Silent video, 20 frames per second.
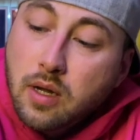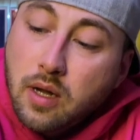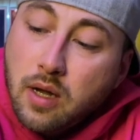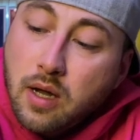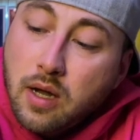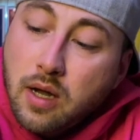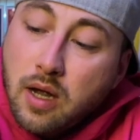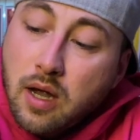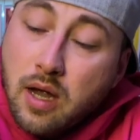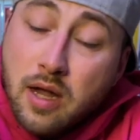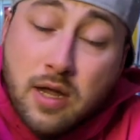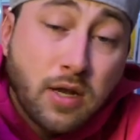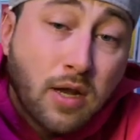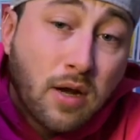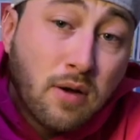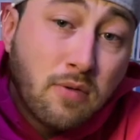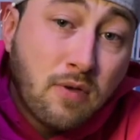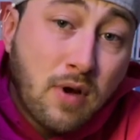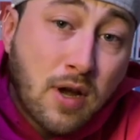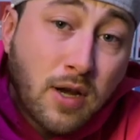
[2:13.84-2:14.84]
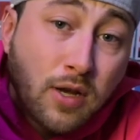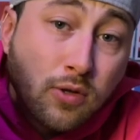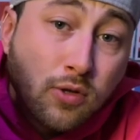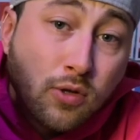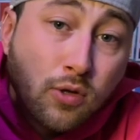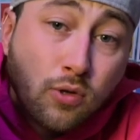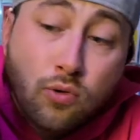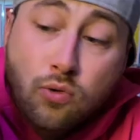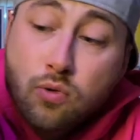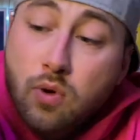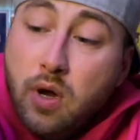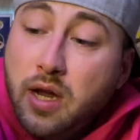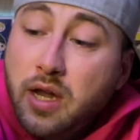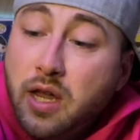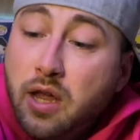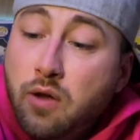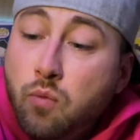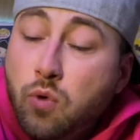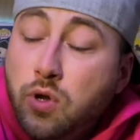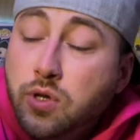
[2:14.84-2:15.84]
Uh, I ended up finding two. I
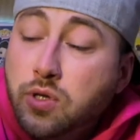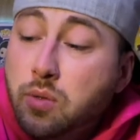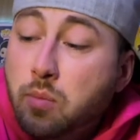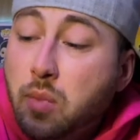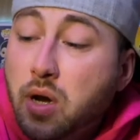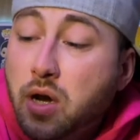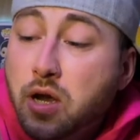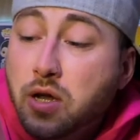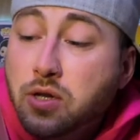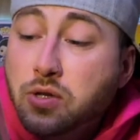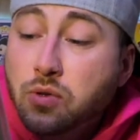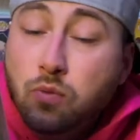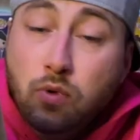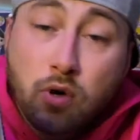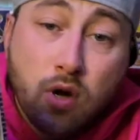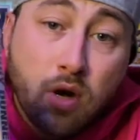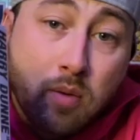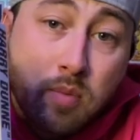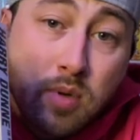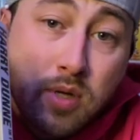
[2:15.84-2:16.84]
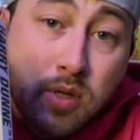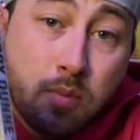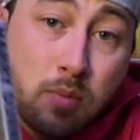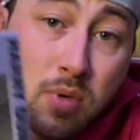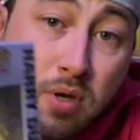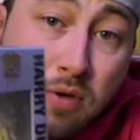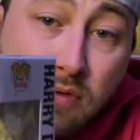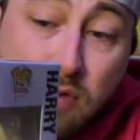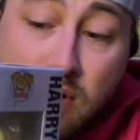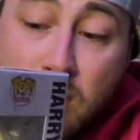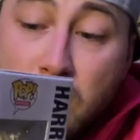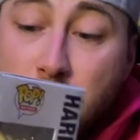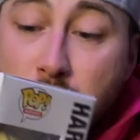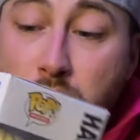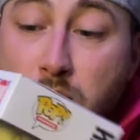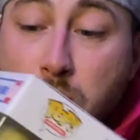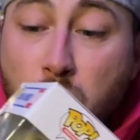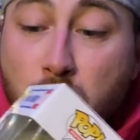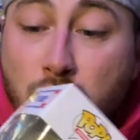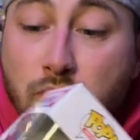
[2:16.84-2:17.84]
gave one to my cousin Rob. He's a big fan of
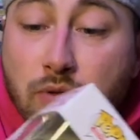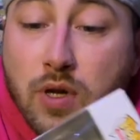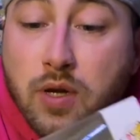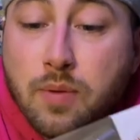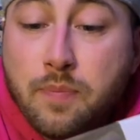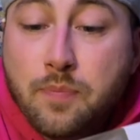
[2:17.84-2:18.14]
the movie.